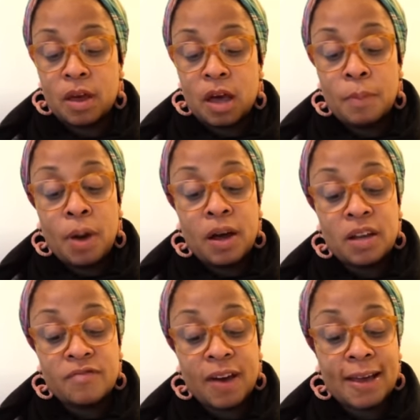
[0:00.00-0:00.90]
Upon
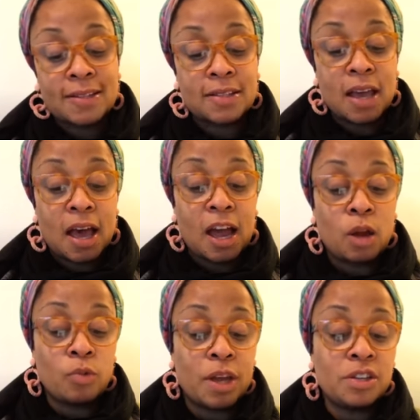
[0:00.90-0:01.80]
advice, I
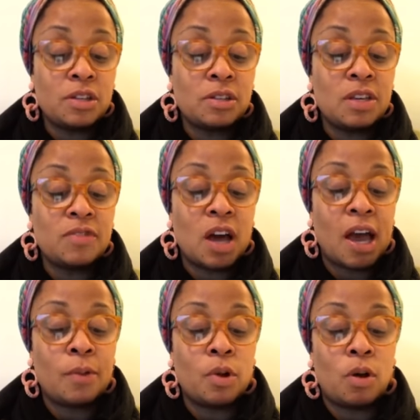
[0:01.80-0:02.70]
arranged to leave
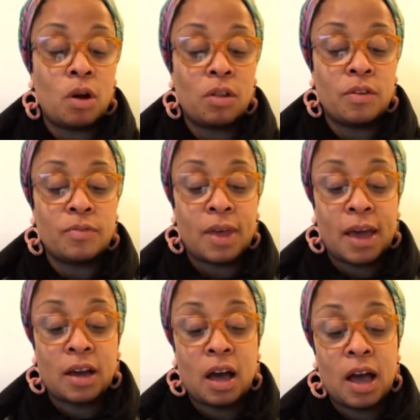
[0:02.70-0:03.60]
Cairo all of,
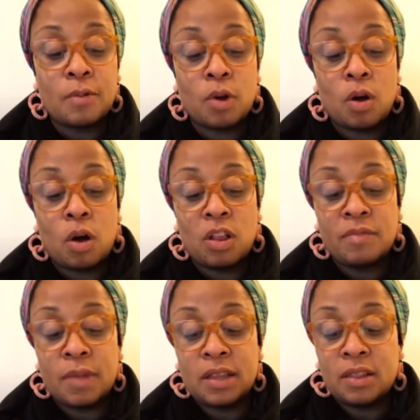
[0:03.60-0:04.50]
at Cairo all of
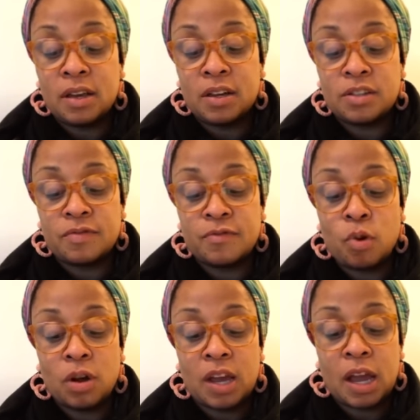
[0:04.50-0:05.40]
my luggage and
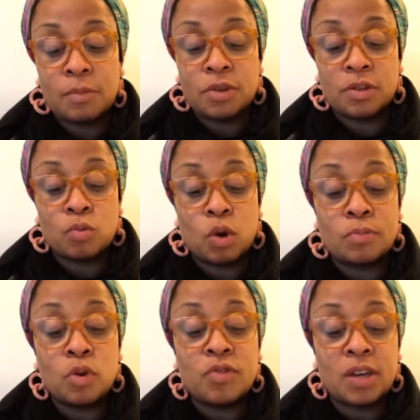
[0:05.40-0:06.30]
four cameras and one
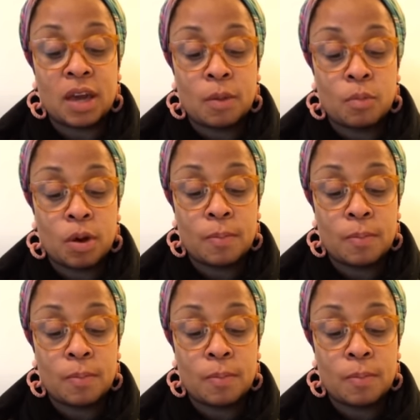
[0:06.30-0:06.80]
movie camera.